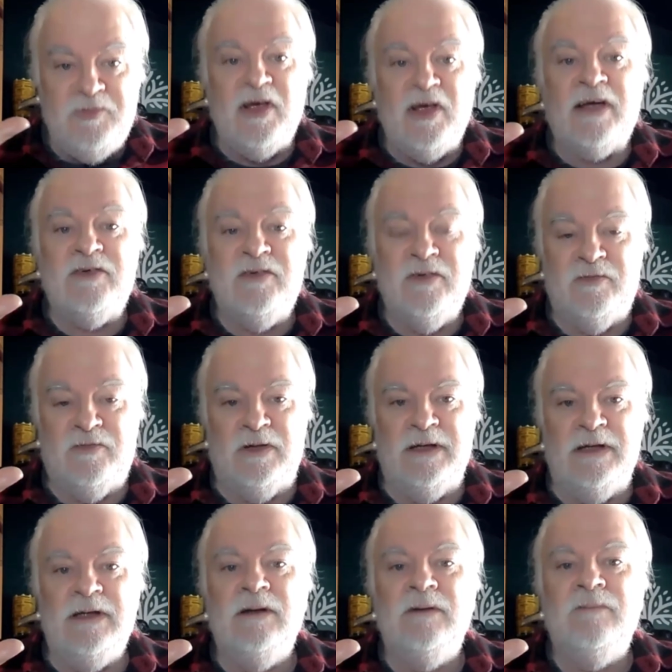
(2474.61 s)

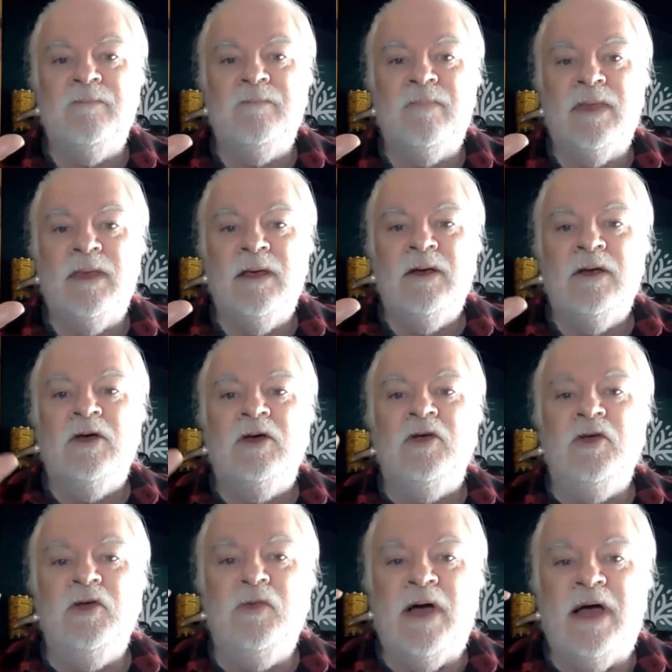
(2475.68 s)
objectively,
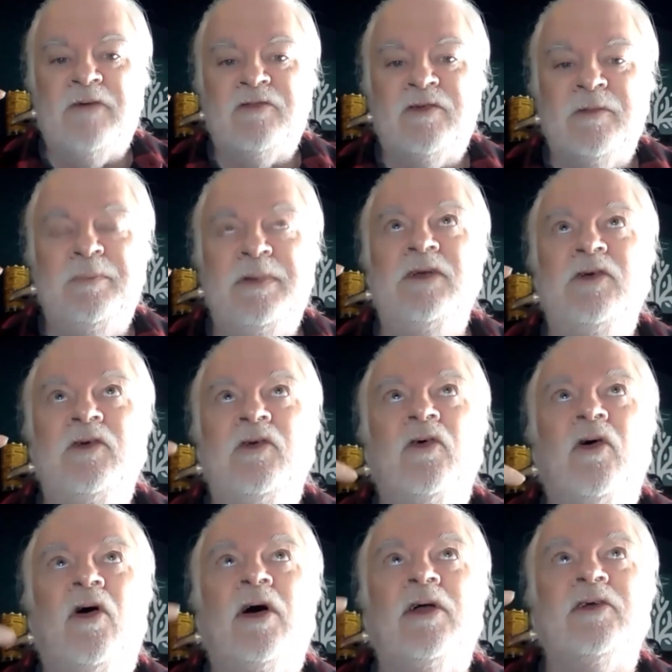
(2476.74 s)
you have to be
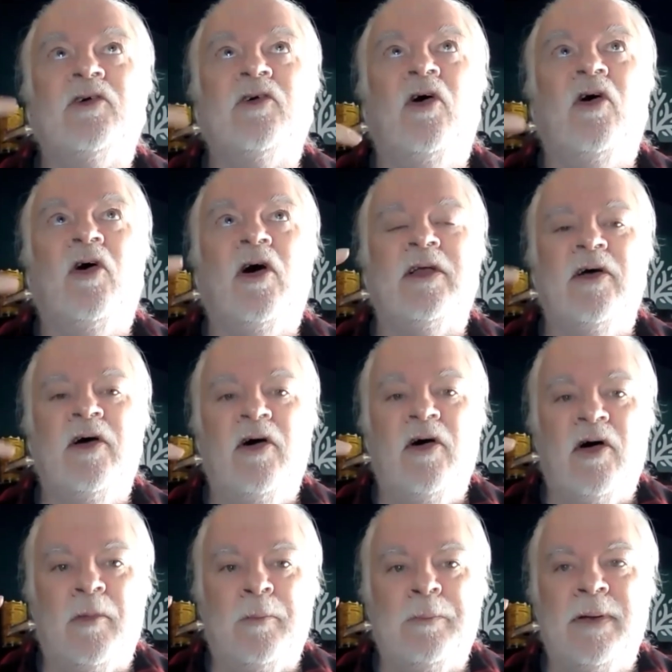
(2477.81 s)
not caught
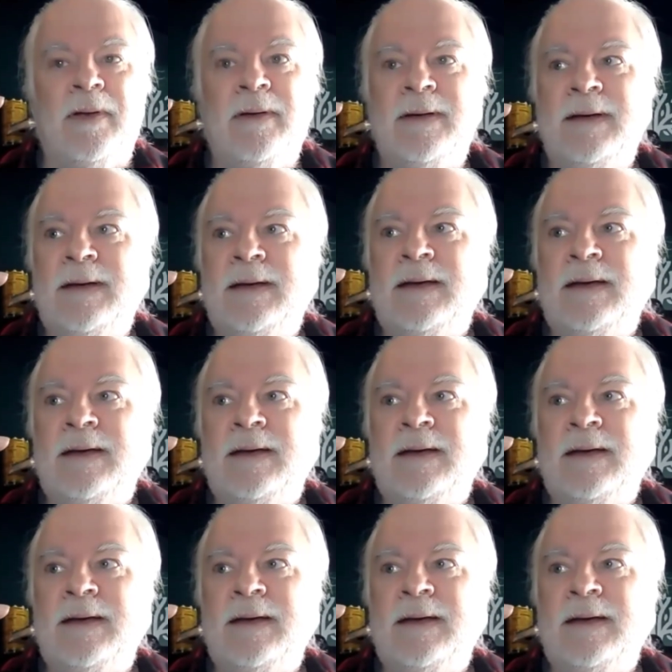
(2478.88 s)
up